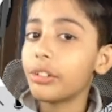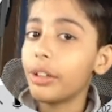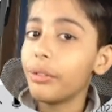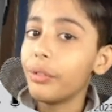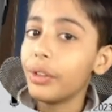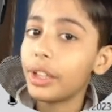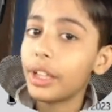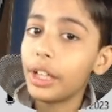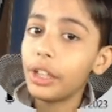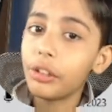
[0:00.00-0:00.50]
So I
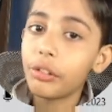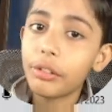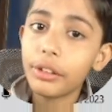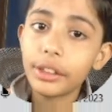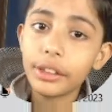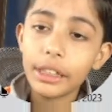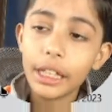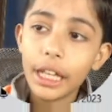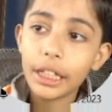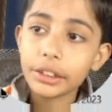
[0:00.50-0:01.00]
will tell you
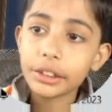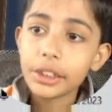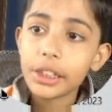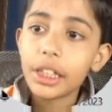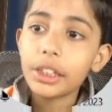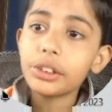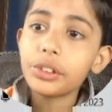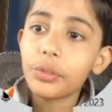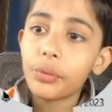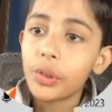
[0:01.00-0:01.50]
in the next
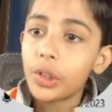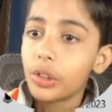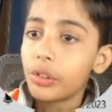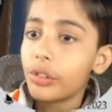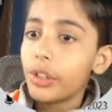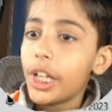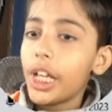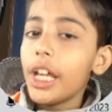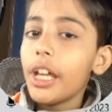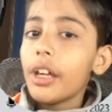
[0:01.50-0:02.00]
class. So for
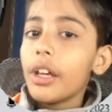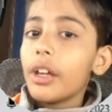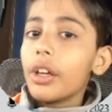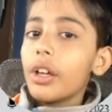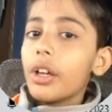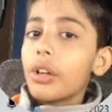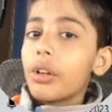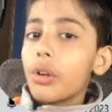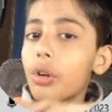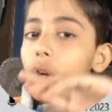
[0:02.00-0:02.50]
today,
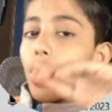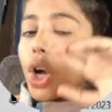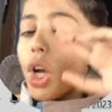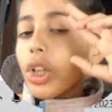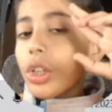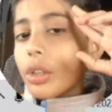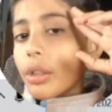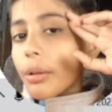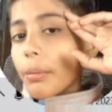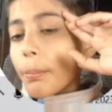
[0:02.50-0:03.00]

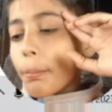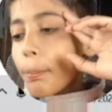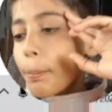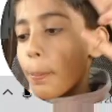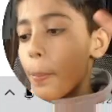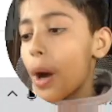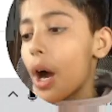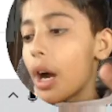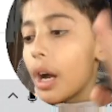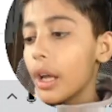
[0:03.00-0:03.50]

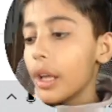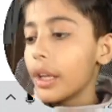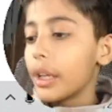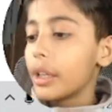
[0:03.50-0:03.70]
goodbye.